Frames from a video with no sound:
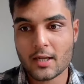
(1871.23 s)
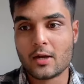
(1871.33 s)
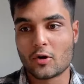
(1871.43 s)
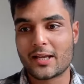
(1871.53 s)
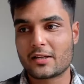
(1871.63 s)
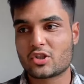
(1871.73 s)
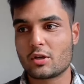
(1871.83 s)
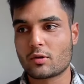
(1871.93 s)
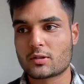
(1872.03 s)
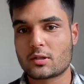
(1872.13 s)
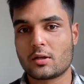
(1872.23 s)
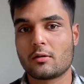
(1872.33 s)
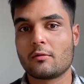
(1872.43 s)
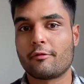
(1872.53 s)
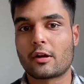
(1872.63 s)
Okay, and she was
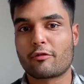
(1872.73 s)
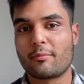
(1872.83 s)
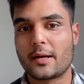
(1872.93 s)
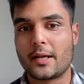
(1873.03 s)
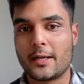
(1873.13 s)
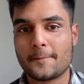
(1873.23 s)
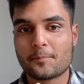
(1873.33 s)
one of my